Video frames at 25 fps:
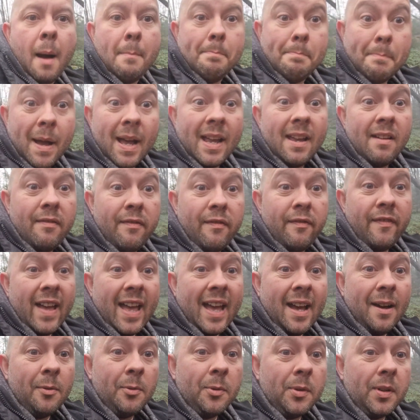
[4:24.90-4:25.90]
I may have
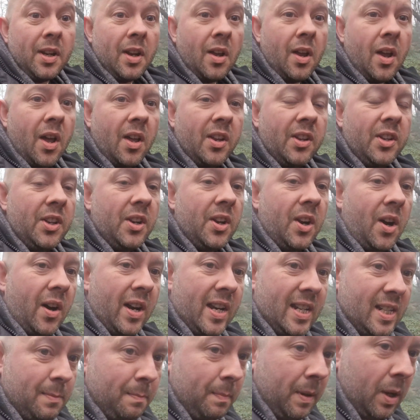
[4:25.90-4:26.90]
found a
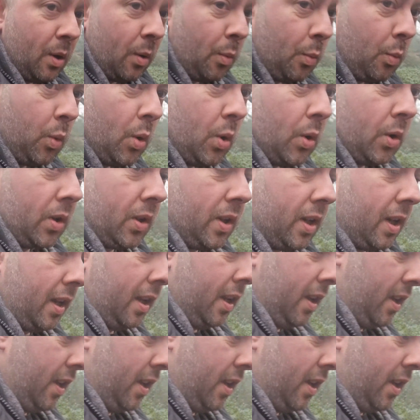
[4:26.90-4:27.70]
nice bit of wood